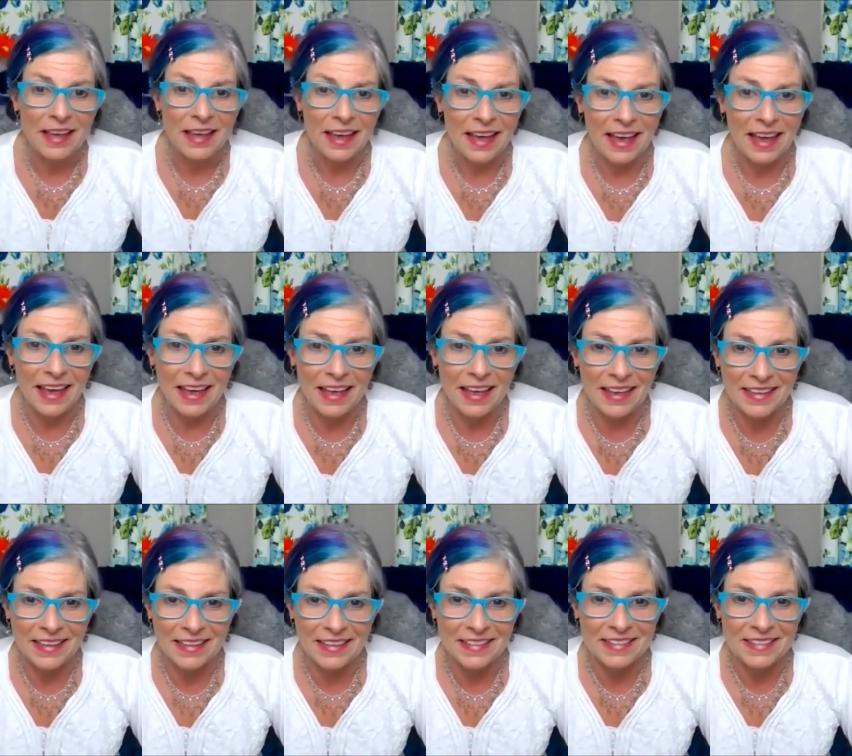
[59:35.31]

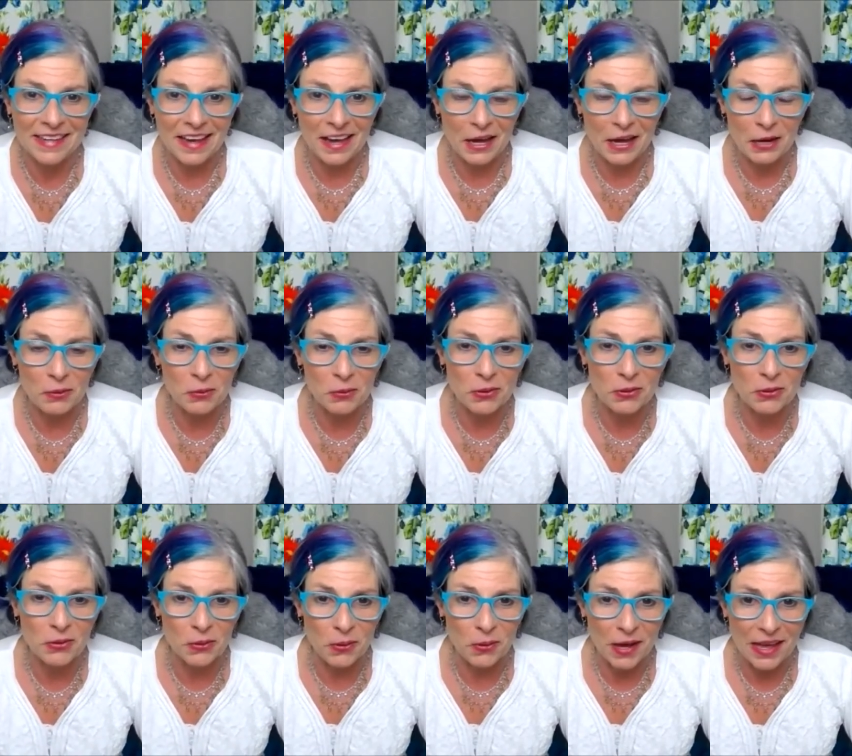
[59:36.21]
and I will
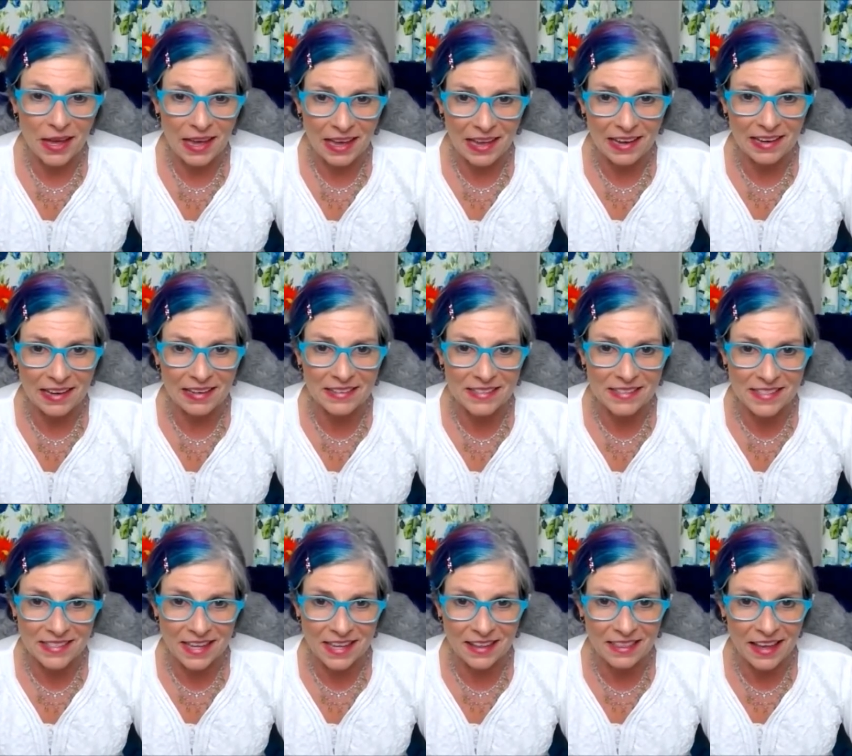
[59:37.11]
go ahead and
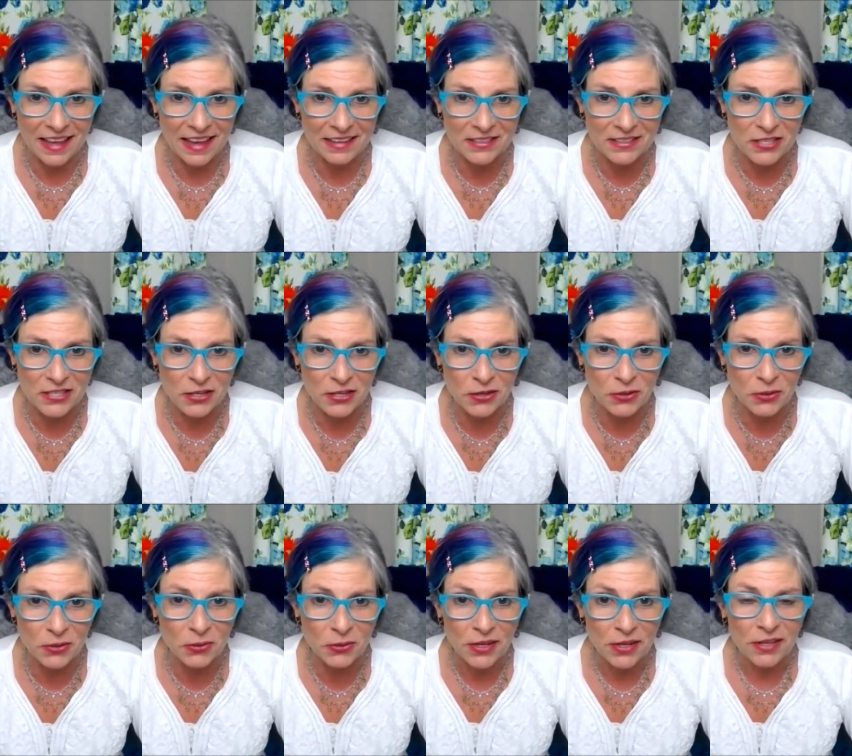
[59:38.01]
send that to
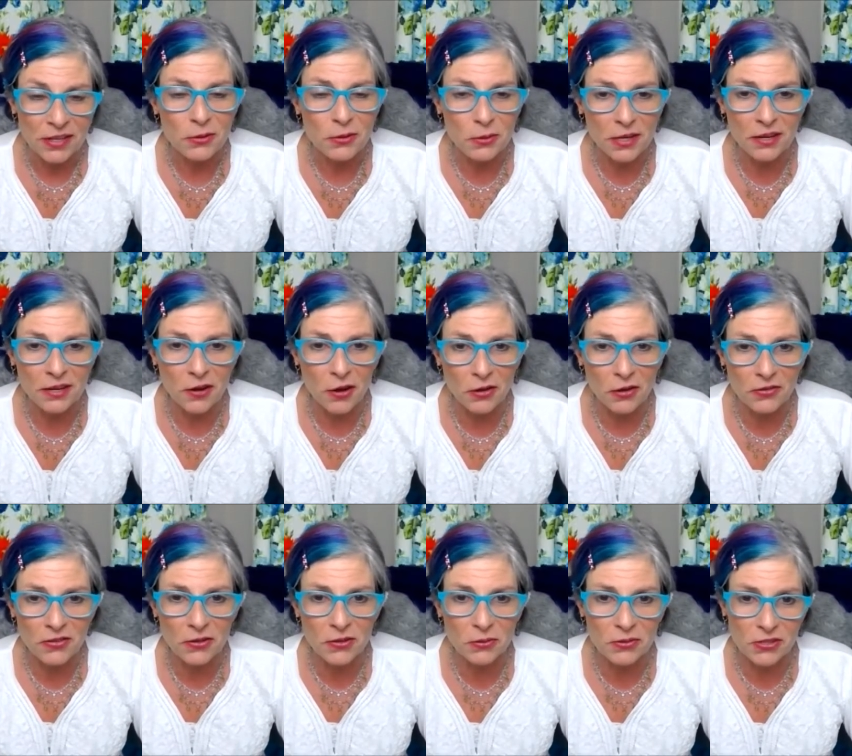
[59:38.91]
you. You can
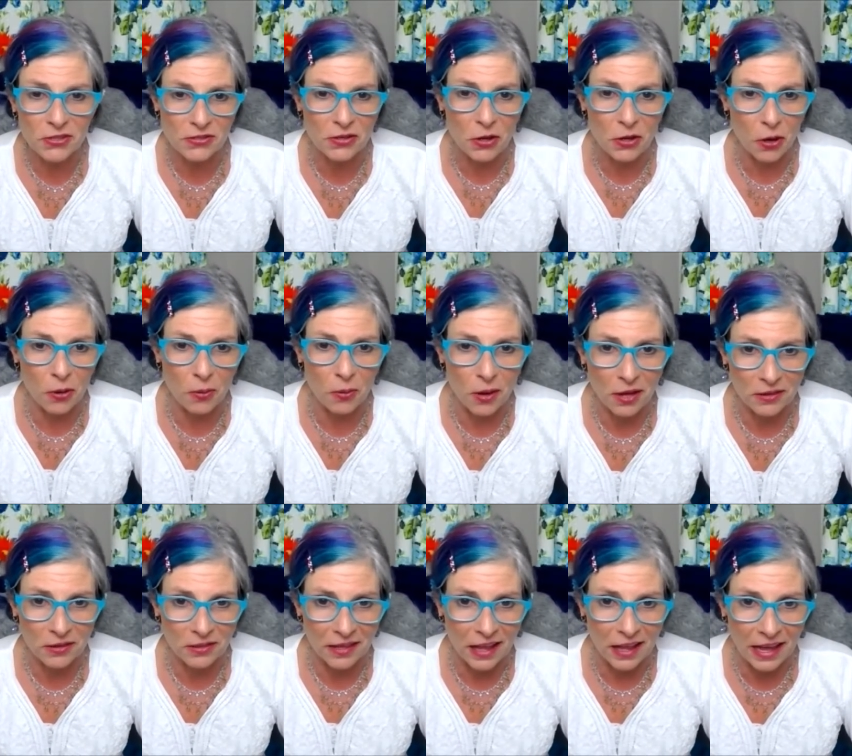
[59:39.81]
also just go
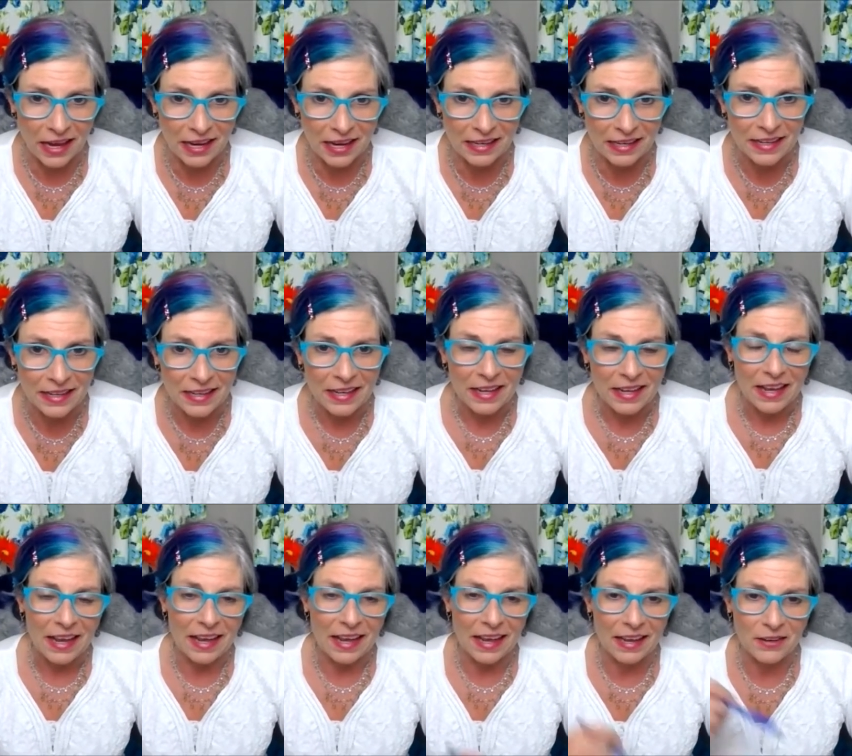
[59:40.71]
online
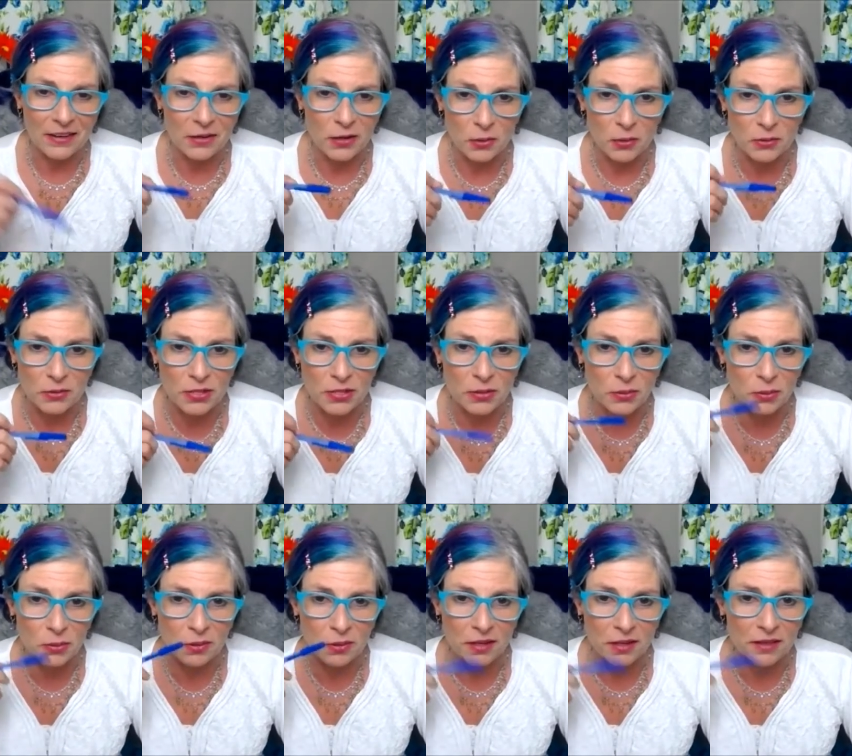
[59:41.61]
and go
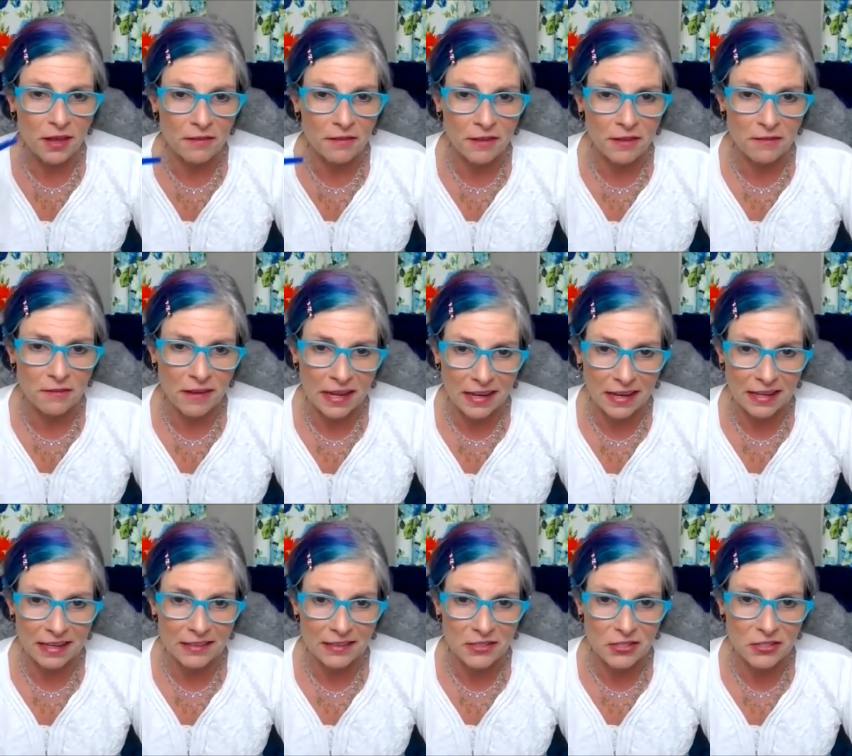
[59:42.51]
to
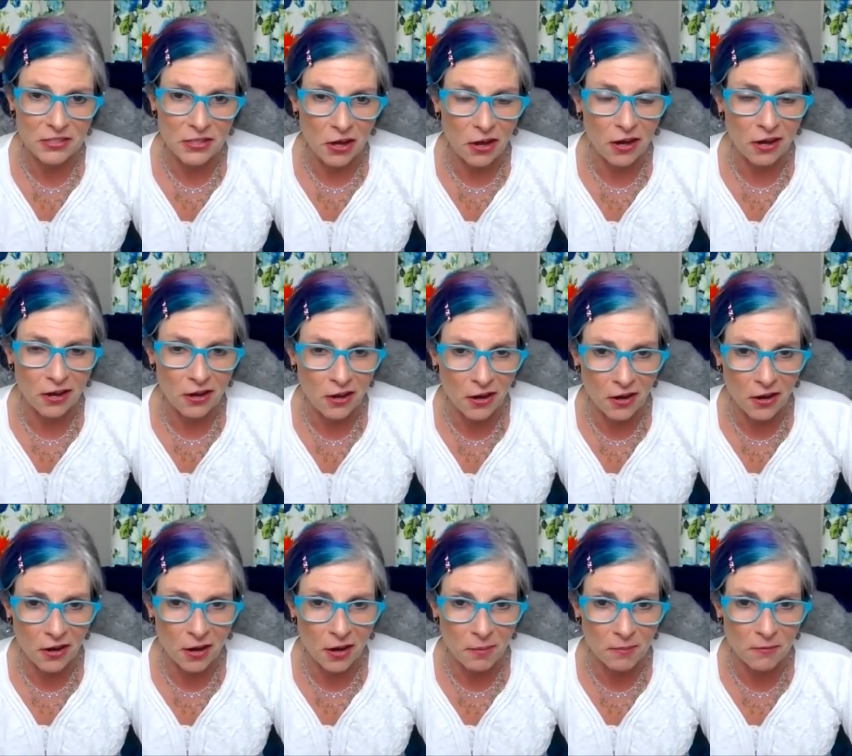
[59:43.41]

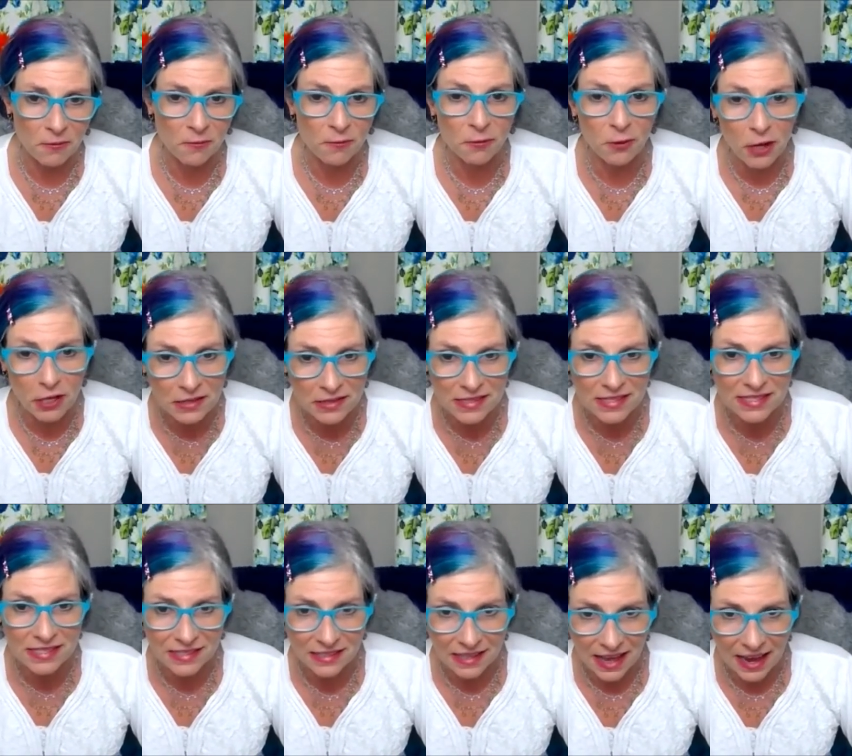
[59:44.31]
theloveadvantage.com front
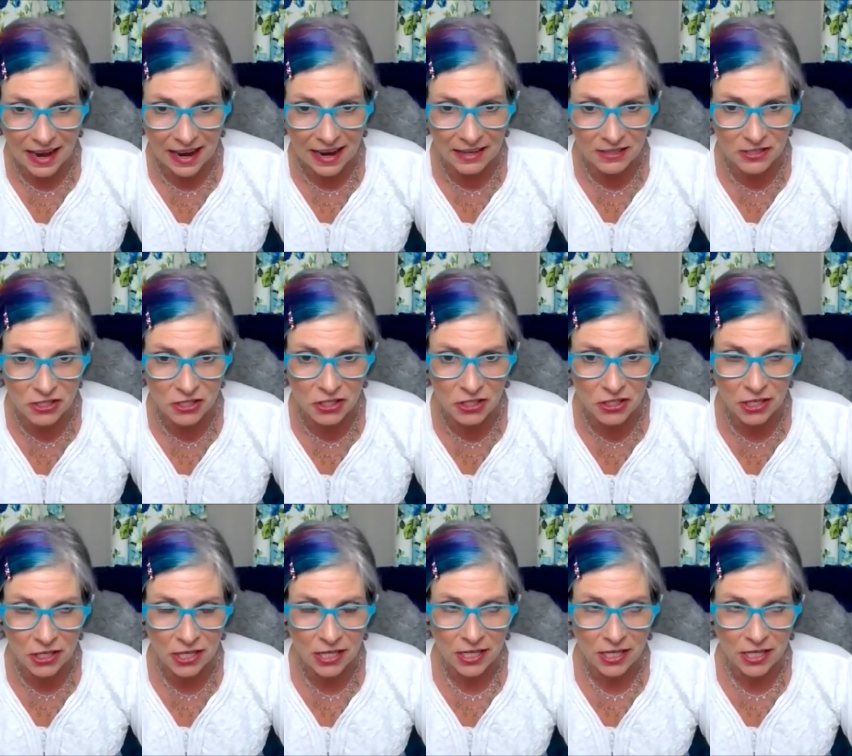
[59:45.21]
slash